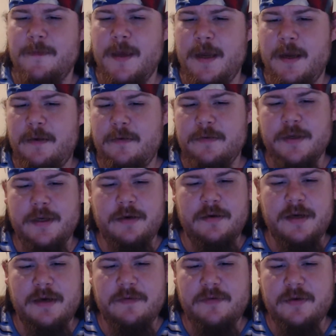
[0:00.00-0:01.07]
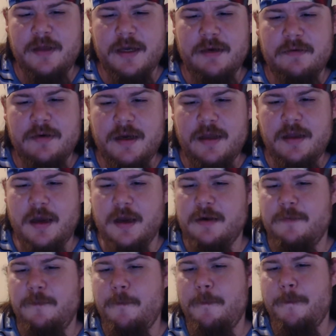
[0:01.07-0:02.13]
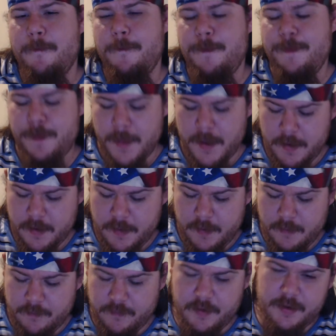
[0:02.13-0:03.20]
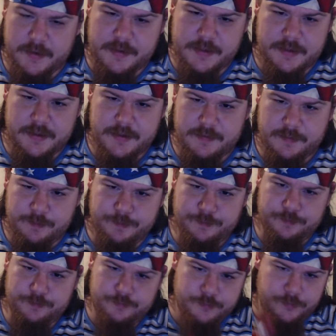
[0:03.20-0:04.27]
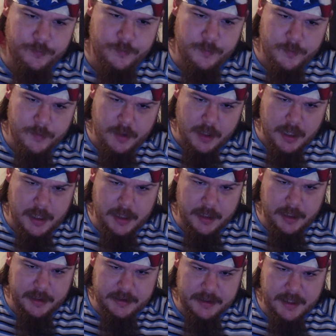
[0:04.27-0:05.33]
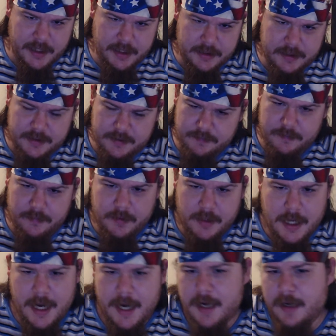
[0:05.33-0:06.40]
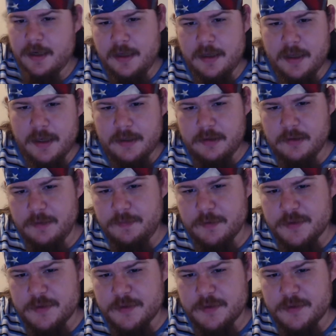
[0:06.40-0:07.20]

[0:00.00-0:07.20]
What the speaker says: You don't have to like what I like. For instance, I like tanks and I like drippers.